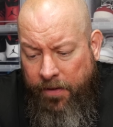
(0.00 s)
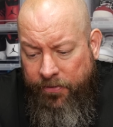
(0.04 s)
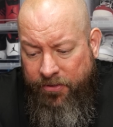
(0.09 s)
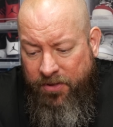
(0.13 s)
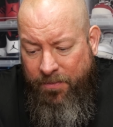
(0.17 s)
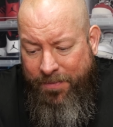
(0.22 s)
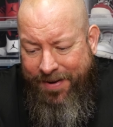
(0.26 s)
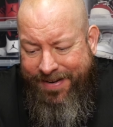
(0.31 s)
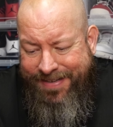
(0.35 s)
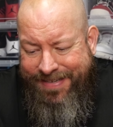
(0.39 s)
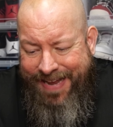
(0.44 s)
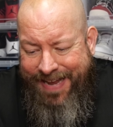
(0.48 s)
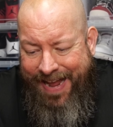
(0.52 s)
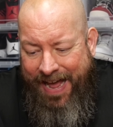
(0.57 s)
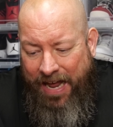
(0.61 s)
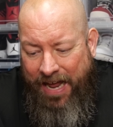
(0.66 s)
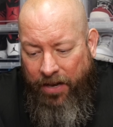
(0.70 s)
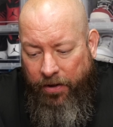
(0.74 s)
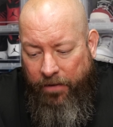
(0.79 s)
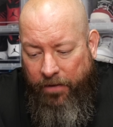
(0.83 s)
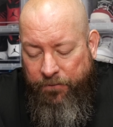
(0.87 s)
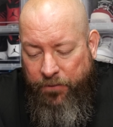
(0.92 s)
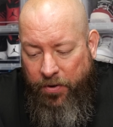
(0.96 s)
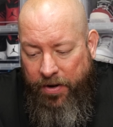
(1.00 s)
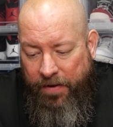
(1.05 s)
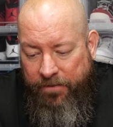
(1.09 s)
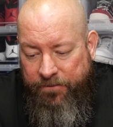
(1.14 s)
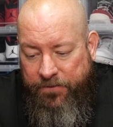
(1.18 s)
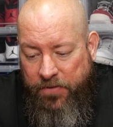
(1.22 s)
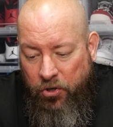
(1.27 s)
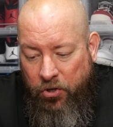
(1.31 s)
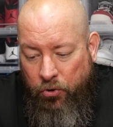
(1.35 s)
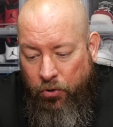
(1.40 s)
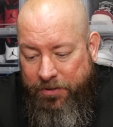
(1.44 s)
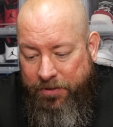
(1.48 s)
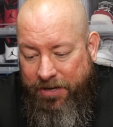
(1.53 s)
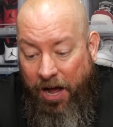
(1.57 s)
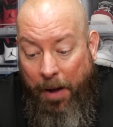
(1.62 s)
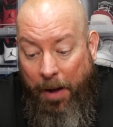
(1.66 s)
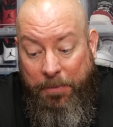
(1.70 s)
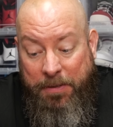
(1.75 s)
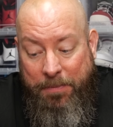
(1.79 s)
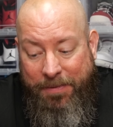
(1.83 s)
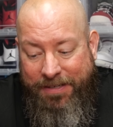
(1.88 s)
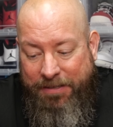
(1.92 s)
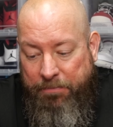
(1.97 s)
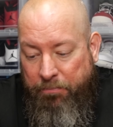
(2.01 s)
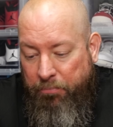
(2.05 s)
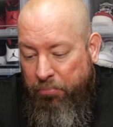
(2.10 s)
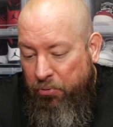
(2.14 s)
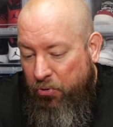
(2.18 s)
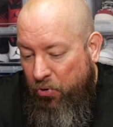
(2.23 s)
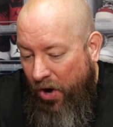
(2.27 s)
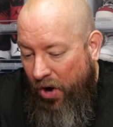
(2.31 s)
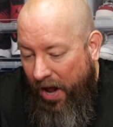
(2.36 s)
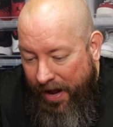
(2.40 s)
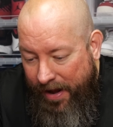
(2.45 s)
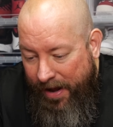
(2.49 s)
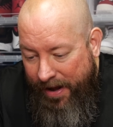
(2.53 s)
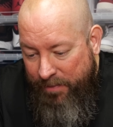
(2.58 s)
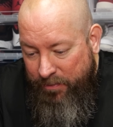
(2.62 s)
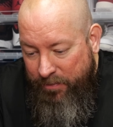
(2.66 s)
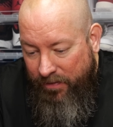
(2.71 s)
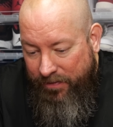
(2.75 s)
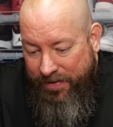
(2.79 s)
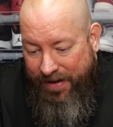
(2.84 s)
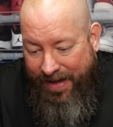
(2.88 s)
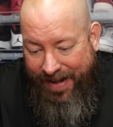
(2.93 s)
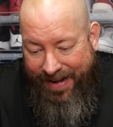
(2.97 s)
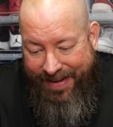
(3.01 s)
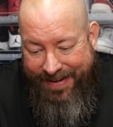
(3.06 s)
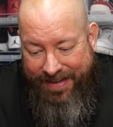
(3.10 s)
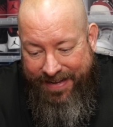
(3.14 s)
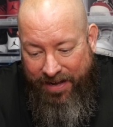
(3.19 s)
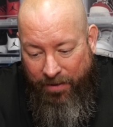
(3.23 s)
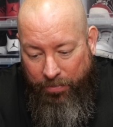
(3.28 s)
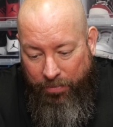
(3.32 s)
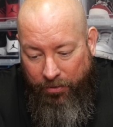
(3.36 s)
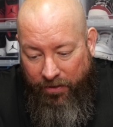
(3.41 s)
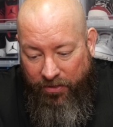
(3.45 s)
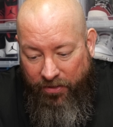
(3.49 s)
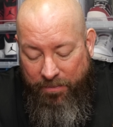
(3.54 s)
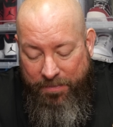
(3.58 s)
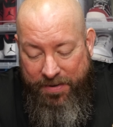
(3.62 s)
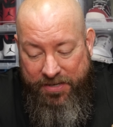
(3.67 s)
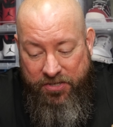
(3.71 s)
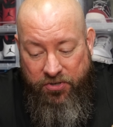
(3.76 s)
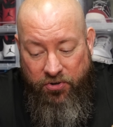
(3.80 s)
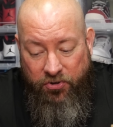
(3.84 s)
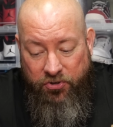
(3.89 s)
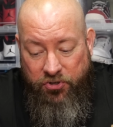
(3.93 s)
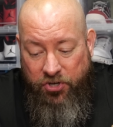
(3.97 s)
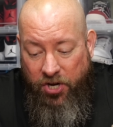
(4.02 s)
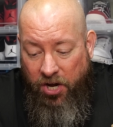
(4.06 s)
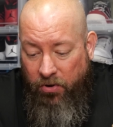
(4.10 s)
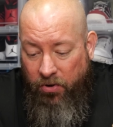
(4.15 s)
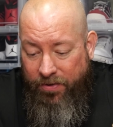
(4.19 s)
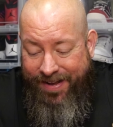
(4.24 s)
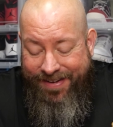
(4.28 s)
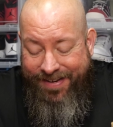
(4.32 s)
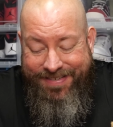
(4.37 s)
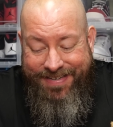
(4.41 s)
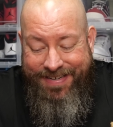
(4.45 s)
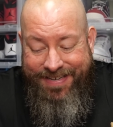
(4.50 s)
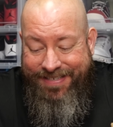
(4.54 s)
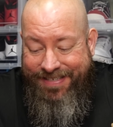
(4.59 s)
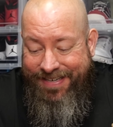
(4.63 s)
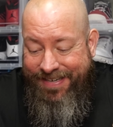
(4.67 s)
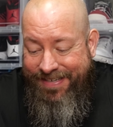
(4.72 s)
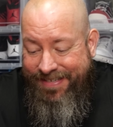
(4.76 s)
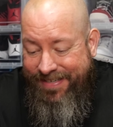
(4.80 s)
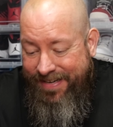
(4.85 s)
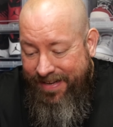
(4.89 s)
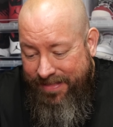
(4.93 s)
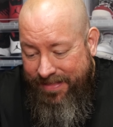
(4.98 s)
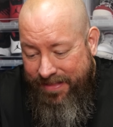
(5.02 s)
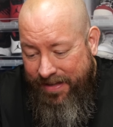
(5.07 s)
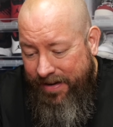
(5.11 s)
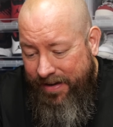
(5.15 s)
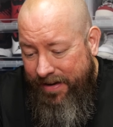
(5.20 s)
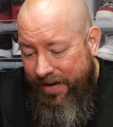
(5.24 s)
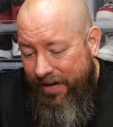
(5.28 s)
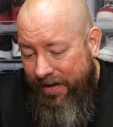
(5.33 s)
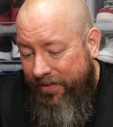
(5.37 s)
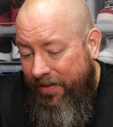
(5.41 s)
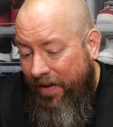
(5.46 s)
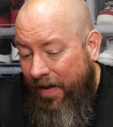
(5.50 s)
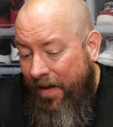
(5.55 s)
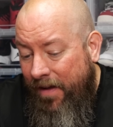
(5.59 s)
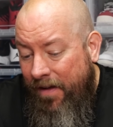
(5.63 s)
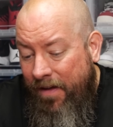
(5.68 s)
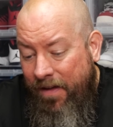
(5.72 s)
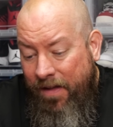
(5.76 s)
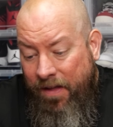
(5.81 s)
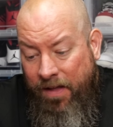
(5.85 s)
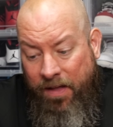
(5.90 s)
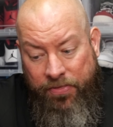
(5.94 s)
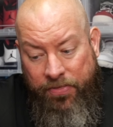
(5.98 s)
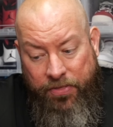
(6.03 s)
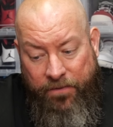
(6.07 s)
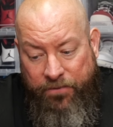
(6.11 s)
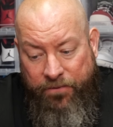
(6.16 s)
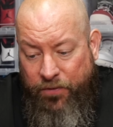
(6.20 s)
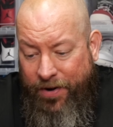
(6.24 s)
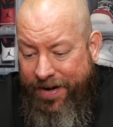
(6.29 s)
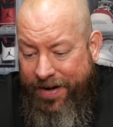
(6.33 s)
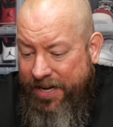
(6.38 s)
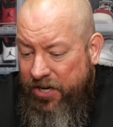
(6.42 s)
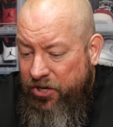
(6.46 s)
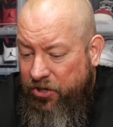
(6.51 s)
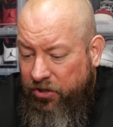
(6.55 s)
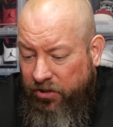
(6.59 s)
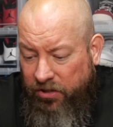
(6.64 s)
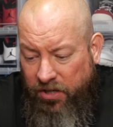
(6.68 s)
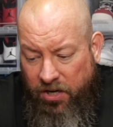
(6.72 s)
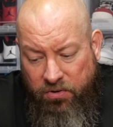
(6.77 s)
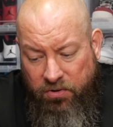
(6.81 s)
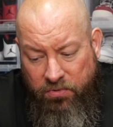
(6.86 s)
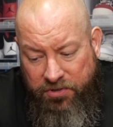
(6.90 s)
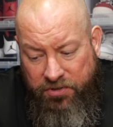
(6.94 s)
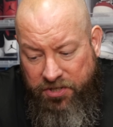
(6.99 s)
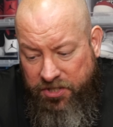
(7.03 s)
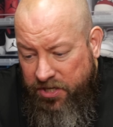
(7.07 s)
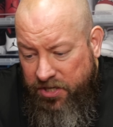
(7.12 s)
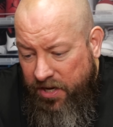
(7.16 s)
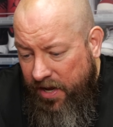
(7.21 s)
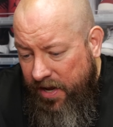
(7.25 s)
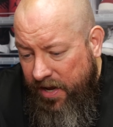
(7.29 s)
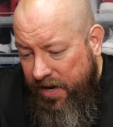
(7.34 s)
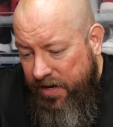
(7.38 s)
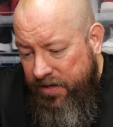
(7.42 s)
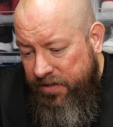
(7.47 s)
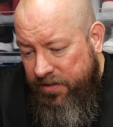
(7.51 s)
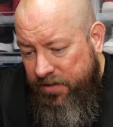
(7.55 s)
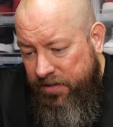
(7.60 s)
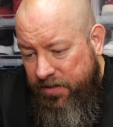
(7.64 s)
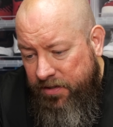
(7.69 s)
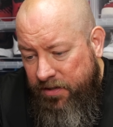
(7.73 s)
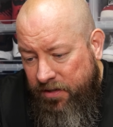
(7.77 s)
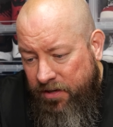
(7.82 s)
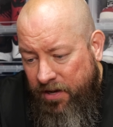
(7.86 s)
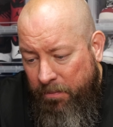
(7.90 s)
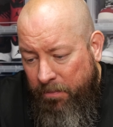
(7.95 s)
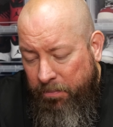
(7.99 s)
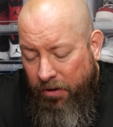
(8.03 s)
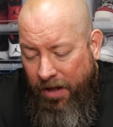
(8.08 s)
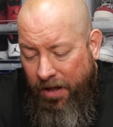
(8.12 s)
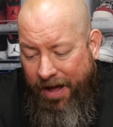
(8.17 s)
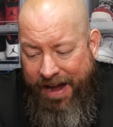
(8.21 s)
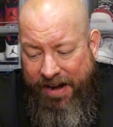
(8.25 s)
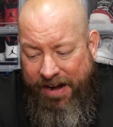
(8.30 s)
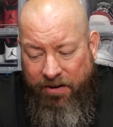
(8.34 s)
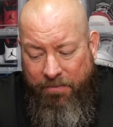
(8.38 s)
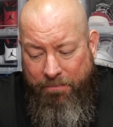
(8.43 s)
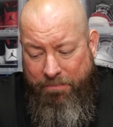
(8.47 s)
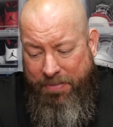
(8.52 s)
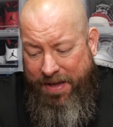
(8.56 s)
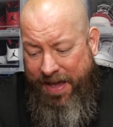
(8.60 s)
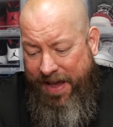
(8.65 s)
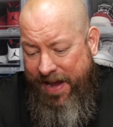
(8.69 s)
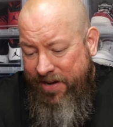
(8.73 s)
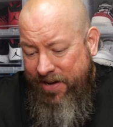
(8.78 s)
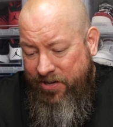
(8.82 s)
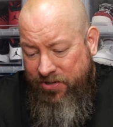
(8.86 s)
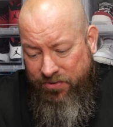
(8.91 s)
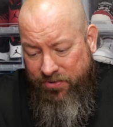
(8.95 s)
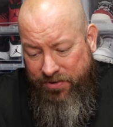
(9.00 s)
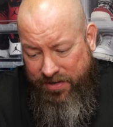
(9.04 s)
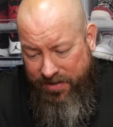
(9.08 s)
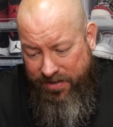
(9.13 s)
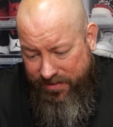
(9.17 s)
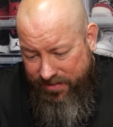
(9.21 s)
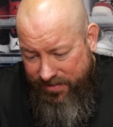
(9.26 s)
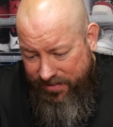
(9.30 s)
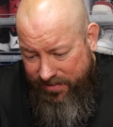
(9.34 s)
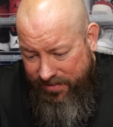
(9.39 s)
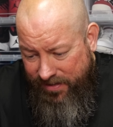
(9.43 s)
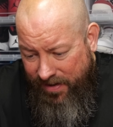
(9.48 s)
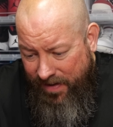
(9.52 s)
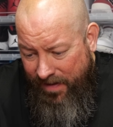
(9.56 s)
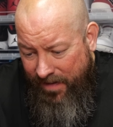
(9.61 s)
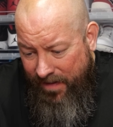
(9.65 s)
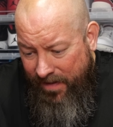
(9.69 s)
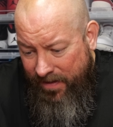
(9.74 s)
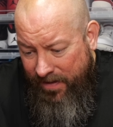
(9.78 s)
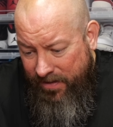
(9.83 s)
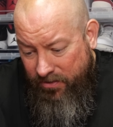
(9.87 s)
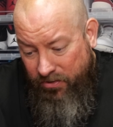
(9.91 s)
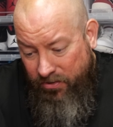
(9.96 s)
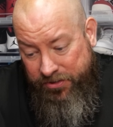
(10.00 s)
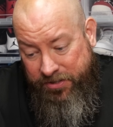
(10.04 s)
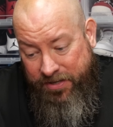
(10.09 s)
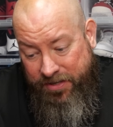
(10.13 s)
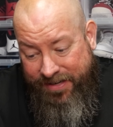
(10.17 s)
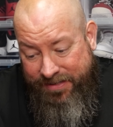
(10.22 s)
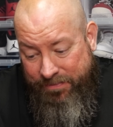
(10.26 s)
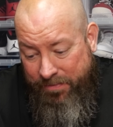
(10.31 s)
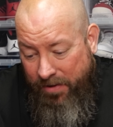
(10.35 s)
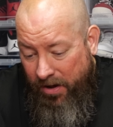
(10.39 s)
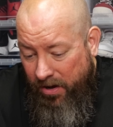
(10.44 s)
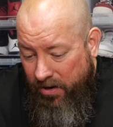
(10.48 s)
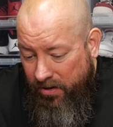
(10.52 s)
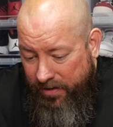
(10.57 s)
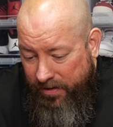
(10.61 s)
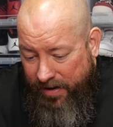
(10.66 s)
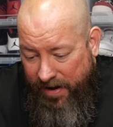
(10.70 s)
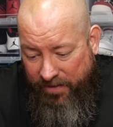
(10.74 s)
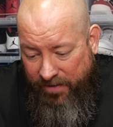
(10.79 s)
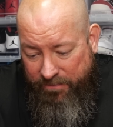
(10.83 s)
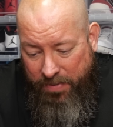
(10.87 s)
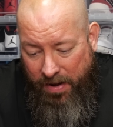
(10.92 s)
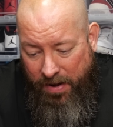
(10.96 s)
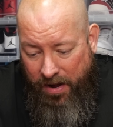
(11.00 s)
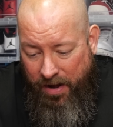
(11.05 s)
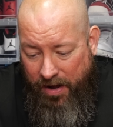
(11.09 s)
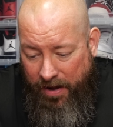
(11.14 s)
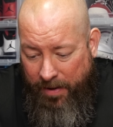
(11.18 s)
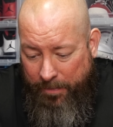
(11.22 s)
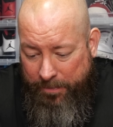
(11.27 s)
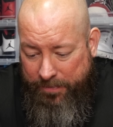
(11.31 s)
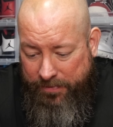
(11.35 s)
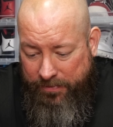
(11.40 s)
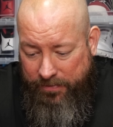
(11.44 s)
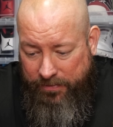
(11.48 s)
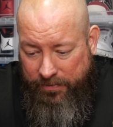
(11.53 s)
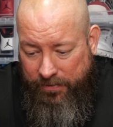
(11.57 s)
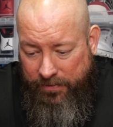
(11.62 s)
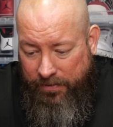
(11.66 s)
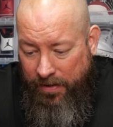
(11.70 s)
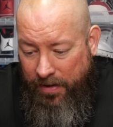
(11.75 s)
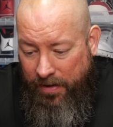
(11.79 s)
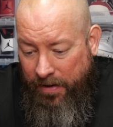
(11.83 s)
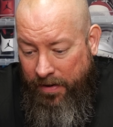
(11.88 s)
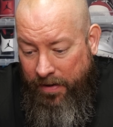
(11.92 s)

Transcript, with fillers: The metallic Freddy Funko and Optimus Prime. You've got a couple of the Mr. Toad SDCC things the Freddy Glow Chase, couple Iron Patriots. Of course, you got some autograph pops.